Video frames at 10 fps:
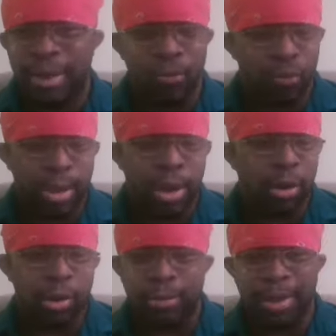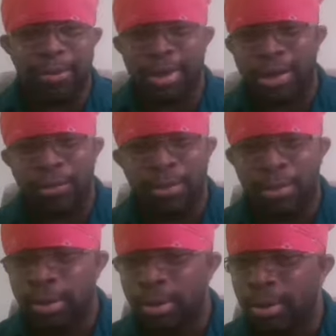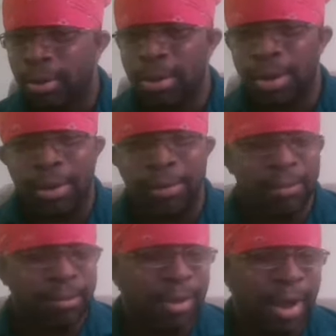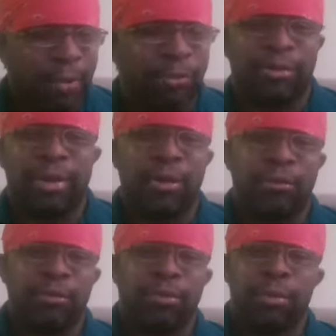and we aren't going to be able to help ourselves